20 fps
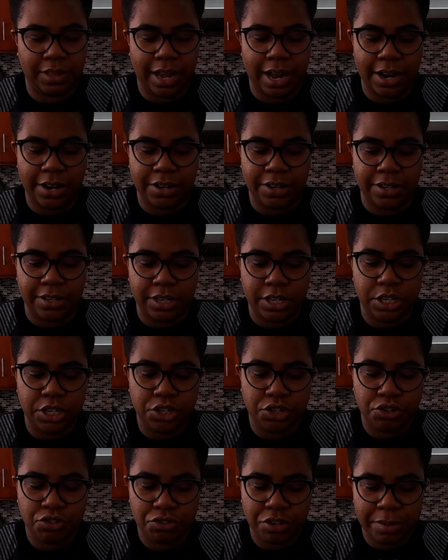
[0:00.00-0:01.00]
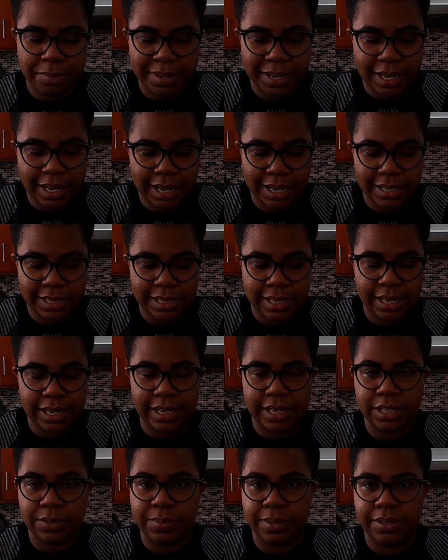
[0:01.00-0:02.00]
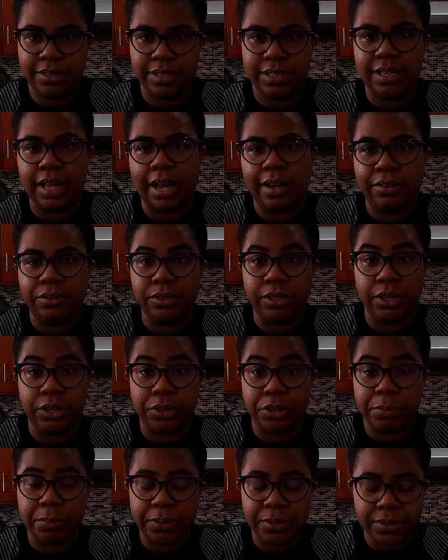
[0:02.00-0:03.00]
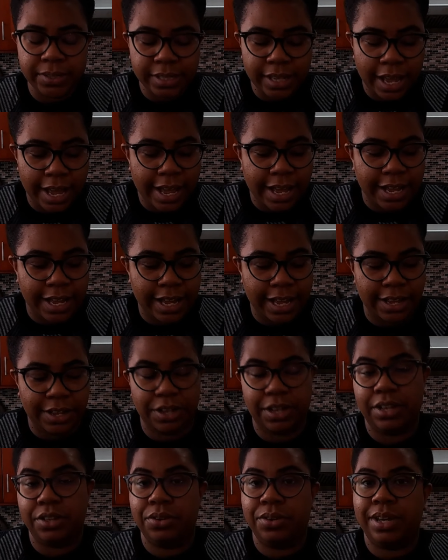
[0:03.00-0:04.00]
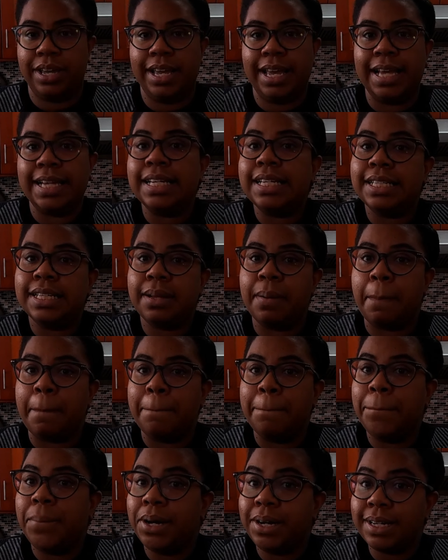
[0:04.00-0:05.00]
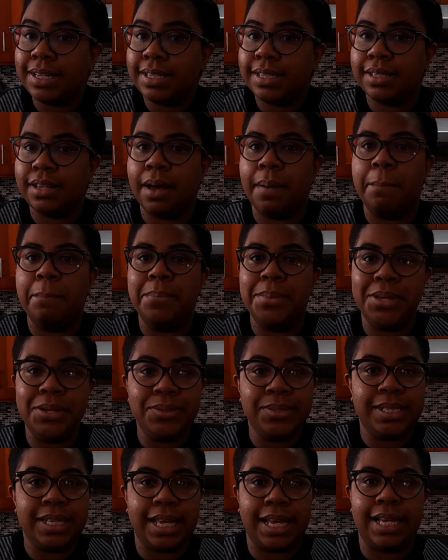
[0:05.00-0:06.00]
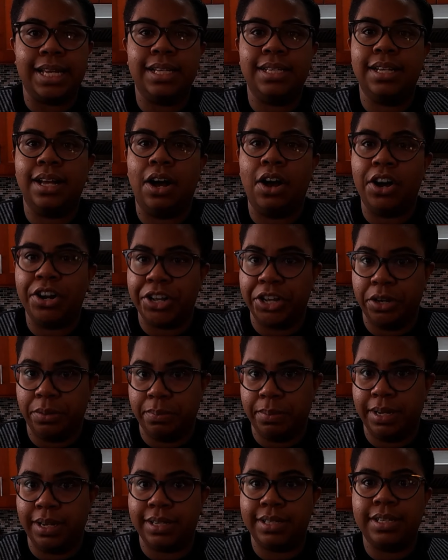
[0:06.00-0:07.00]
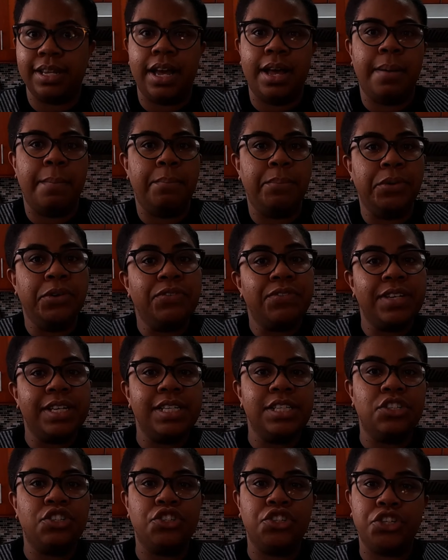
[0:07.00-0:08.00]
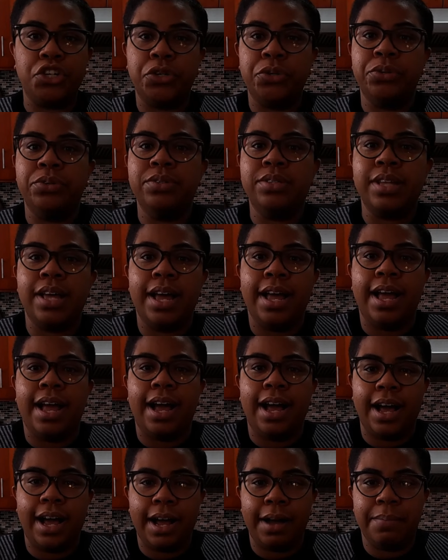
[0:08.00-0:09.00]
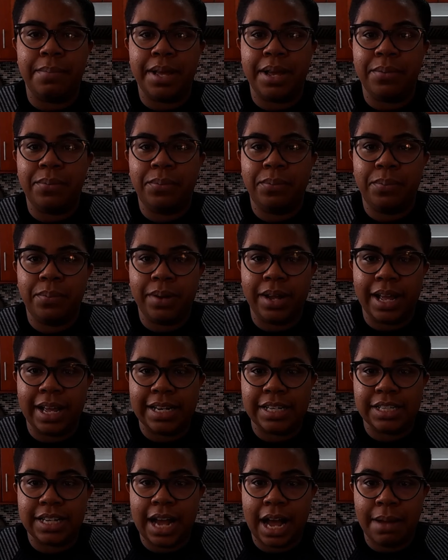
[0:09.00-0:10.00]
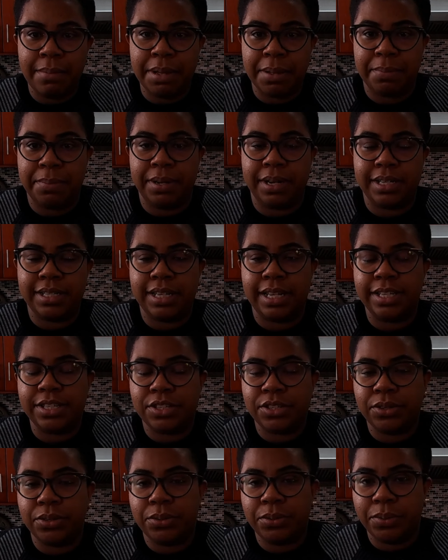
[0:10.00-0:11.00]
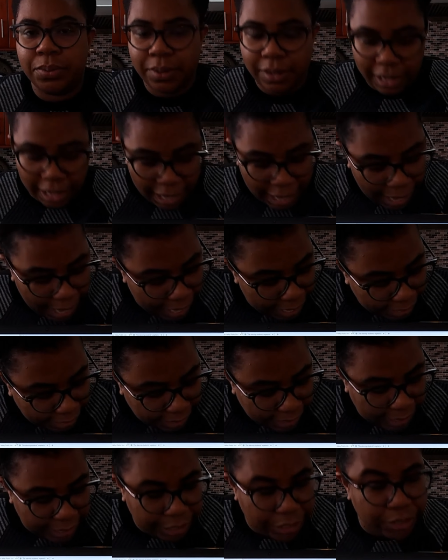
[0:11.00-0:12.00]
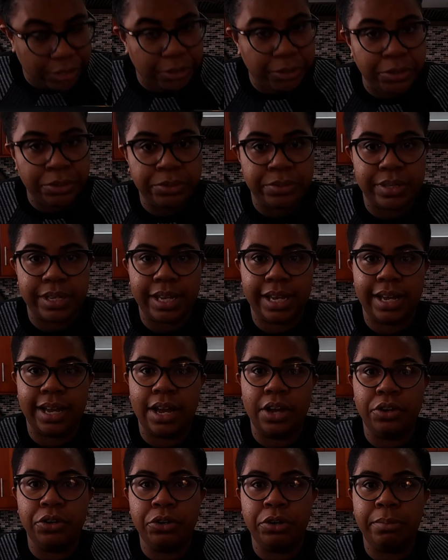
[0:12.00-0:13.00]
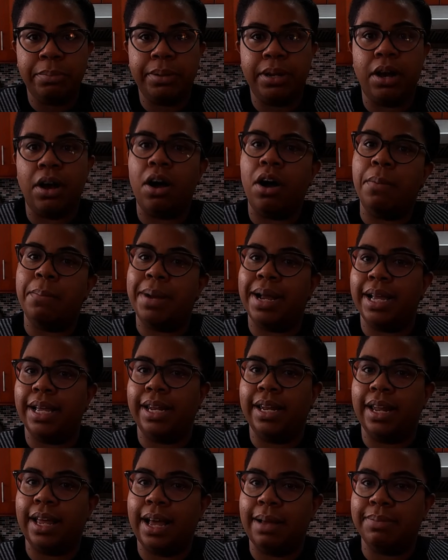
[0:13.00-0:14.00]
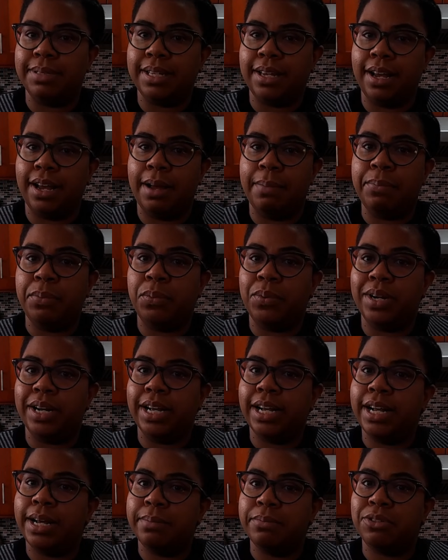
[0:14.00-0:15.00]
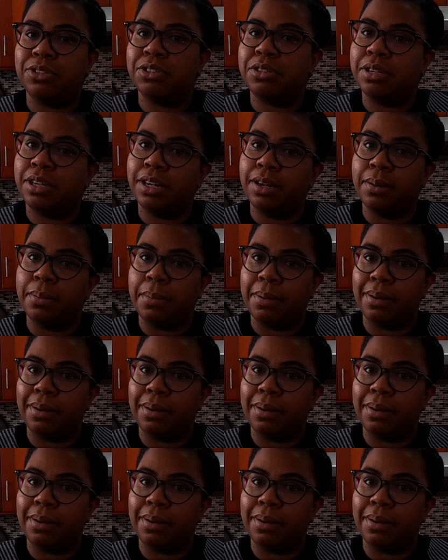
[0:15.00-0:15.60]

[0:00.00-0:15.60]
our streaming content as well as downloadables, you can get books, music, audiobooks, movies, shows, and comic books. And so I like using Hoople on my laptop when it comes to